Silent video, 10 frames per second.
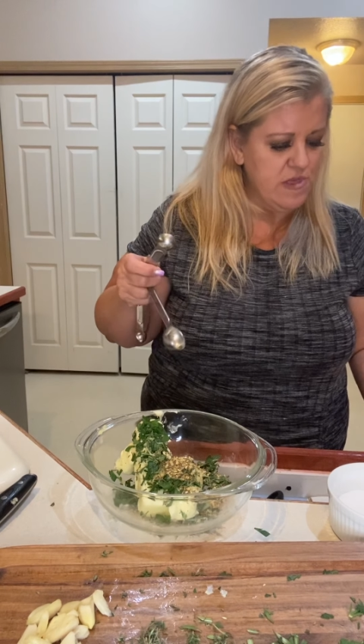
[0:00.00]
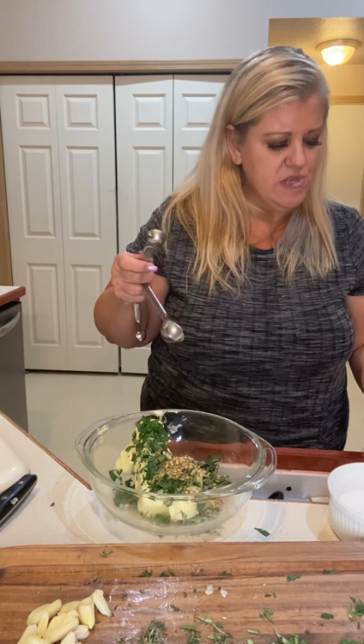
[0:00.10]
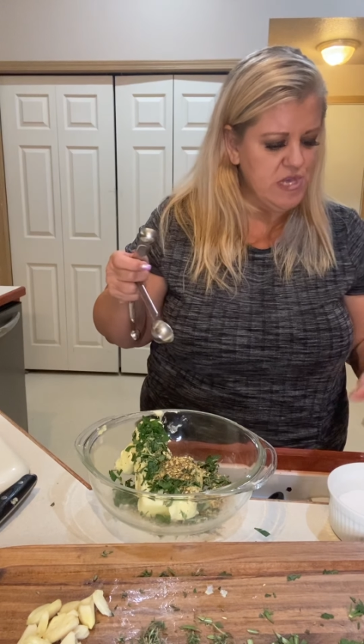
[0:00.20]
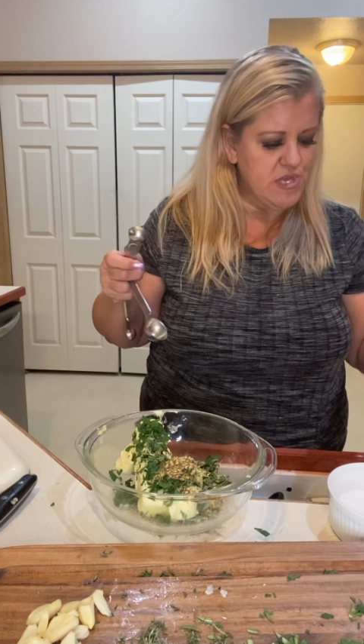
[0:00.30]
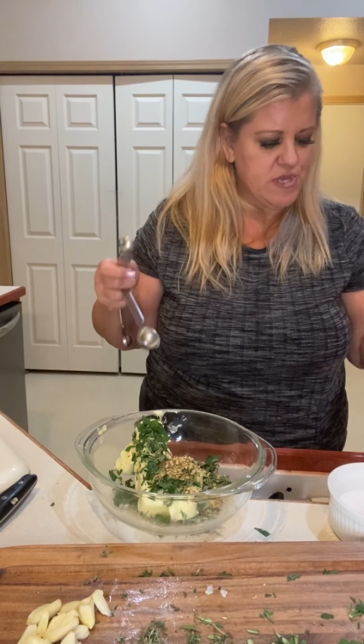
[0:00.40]

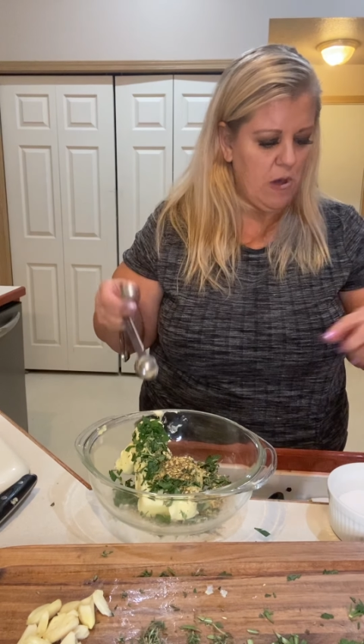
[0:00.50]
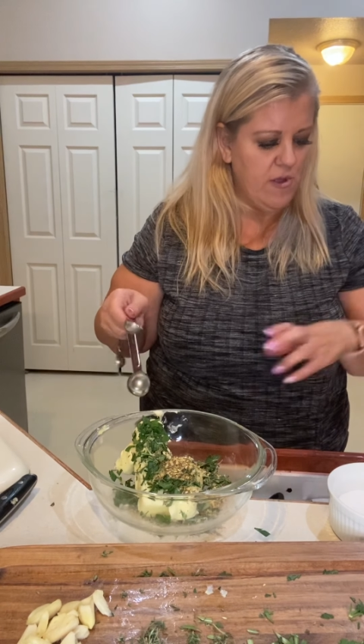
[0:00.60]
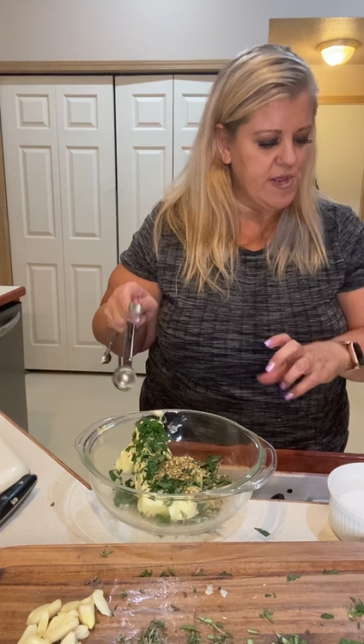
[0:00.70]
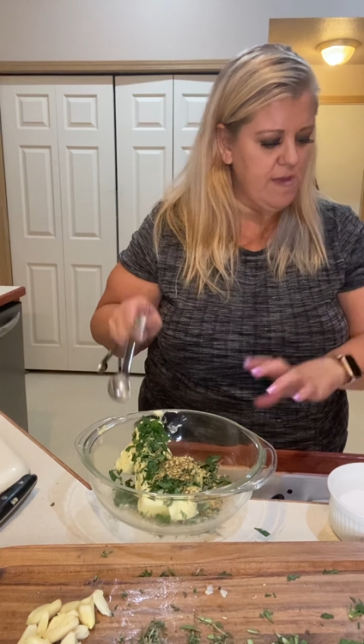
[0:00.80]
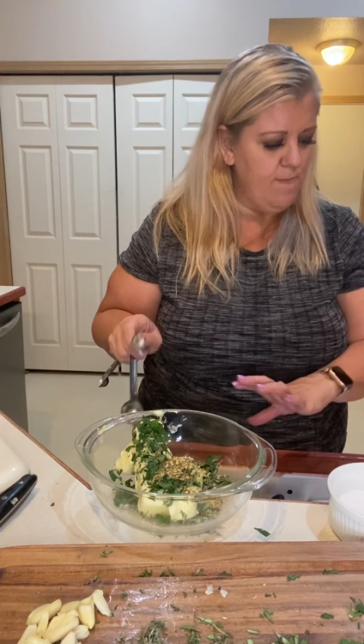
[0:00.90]
This is
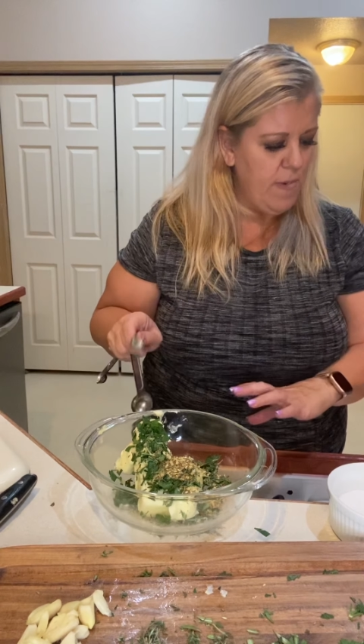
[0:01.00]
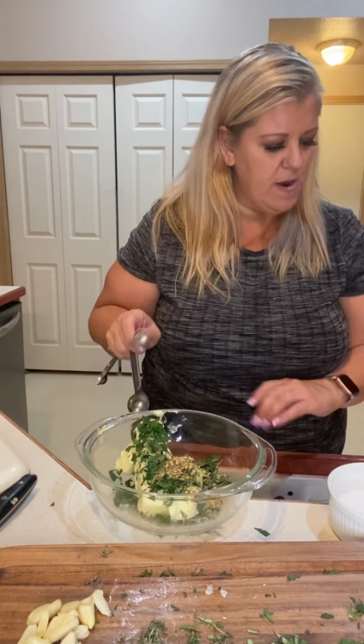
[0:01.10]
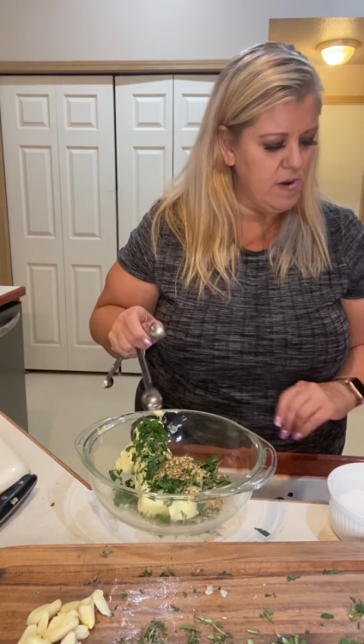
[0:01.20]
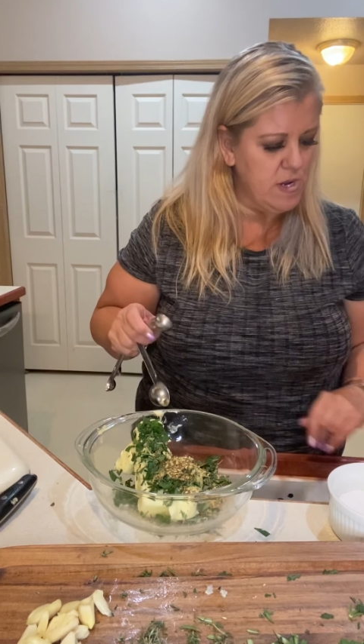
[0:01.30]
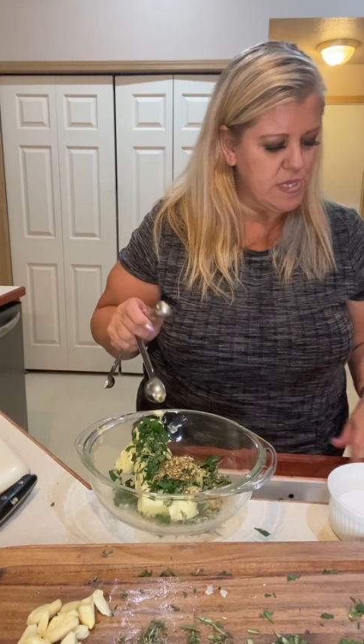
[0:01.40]
salted
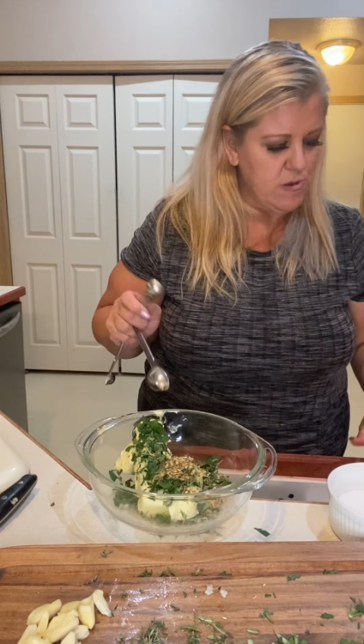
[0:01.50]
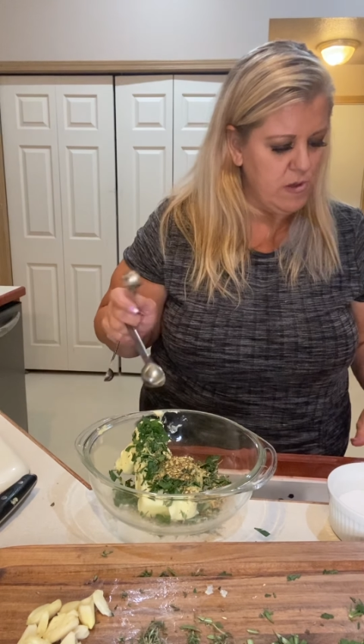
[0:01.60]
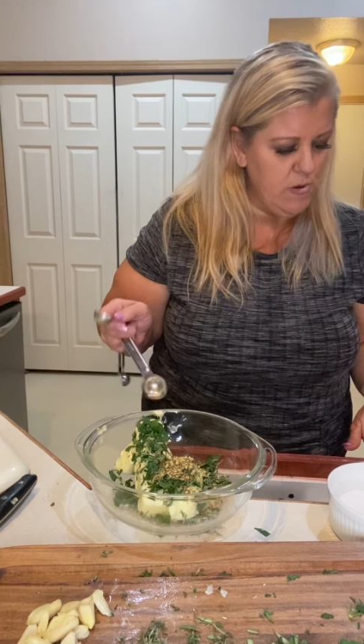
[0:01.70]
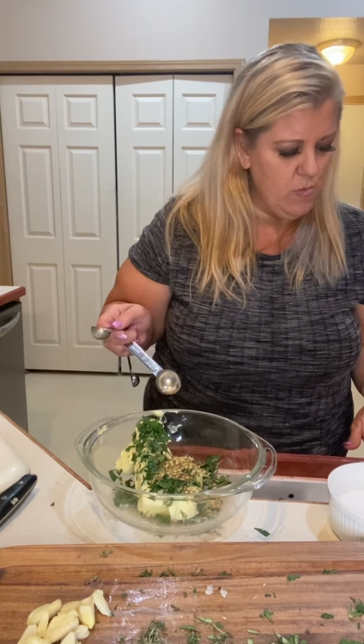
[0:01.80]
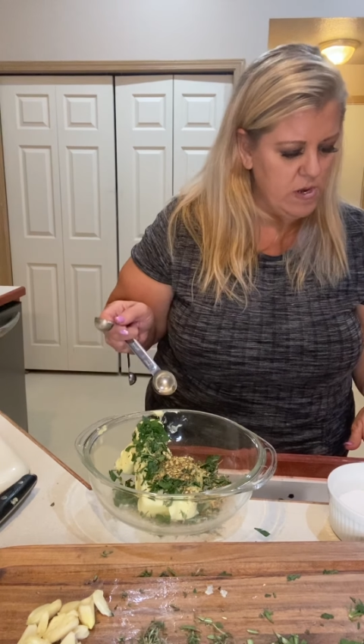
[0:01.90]
butter, so I
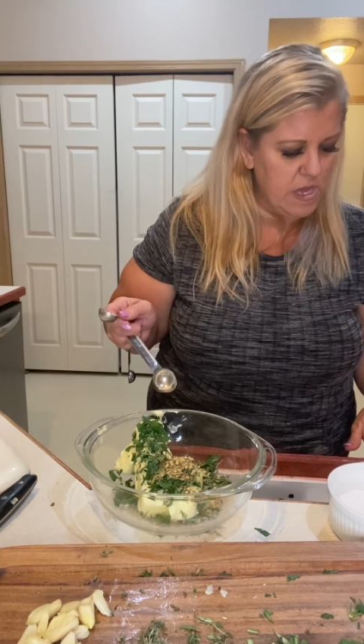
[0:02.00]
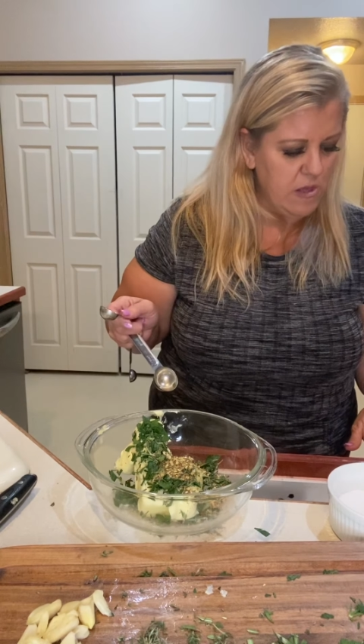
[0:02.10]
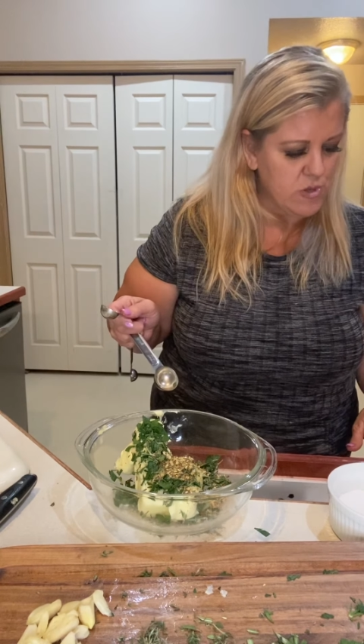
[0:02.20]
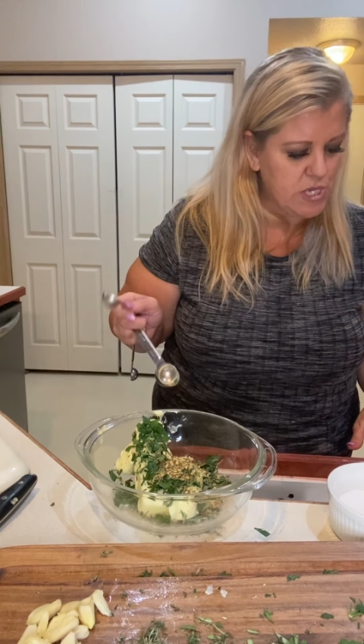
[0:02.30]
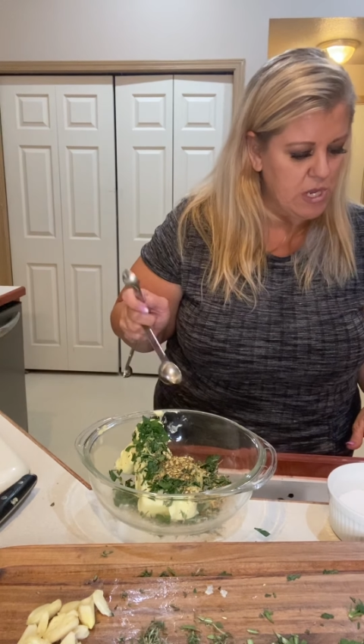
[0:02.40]
don't want to
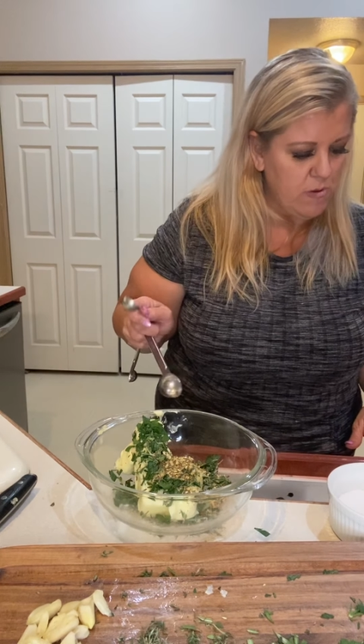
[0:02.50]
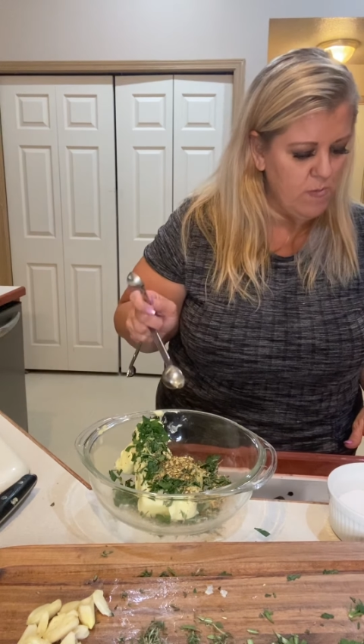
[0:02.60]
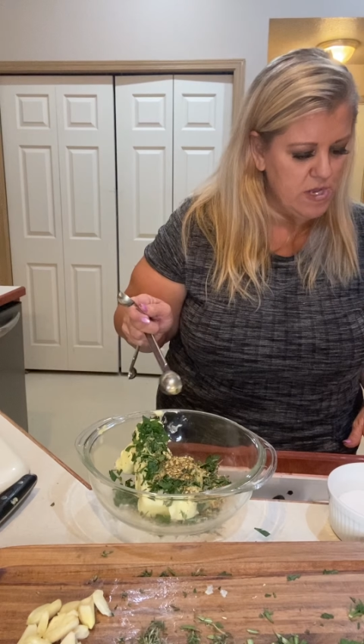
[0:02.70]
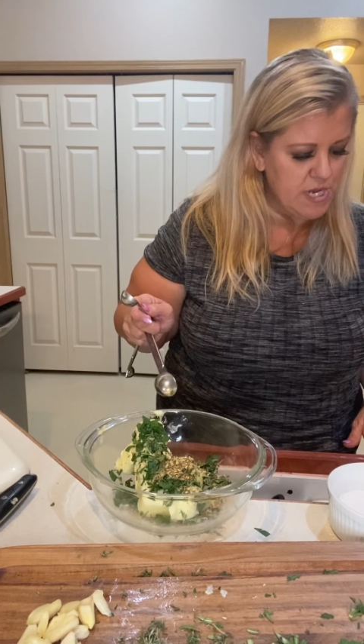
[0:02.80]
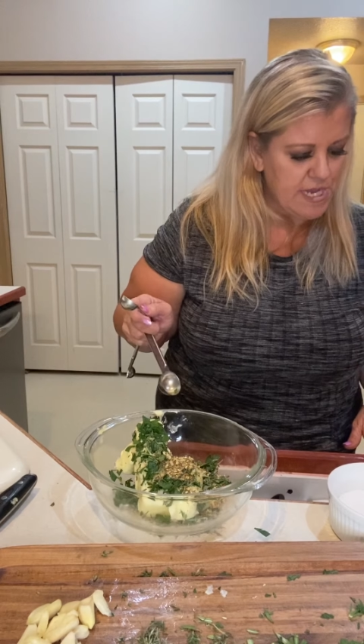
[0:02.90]
use too
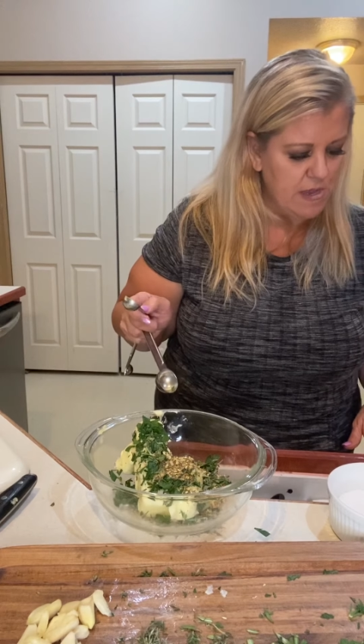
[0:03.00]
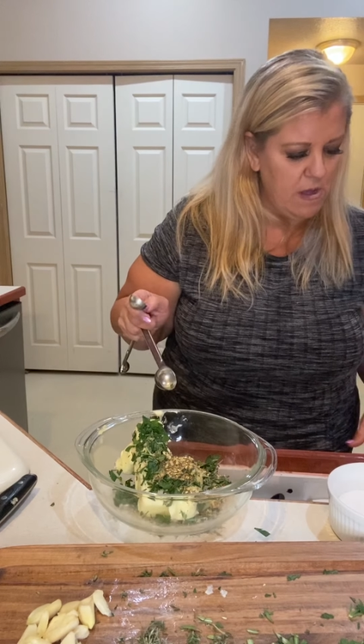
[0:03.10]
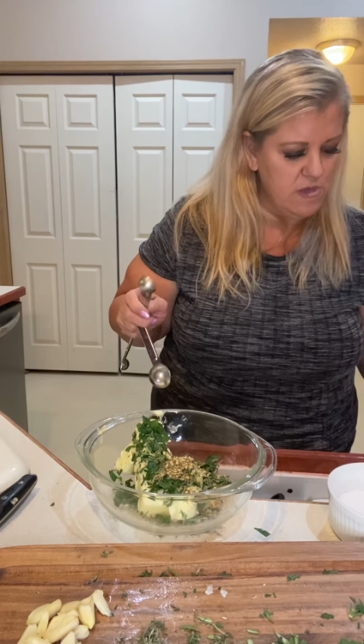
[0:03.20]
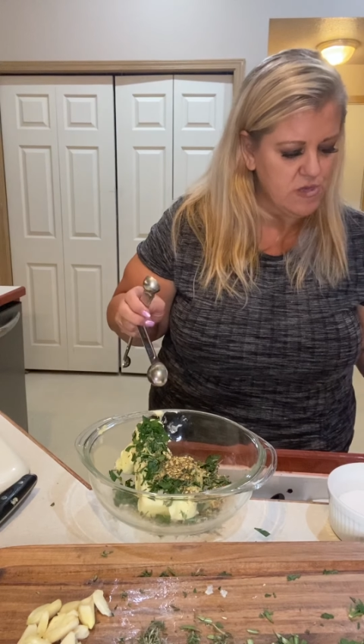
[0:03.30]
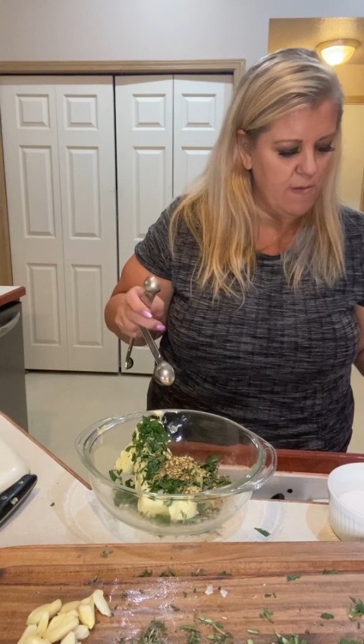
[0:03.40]
much salt.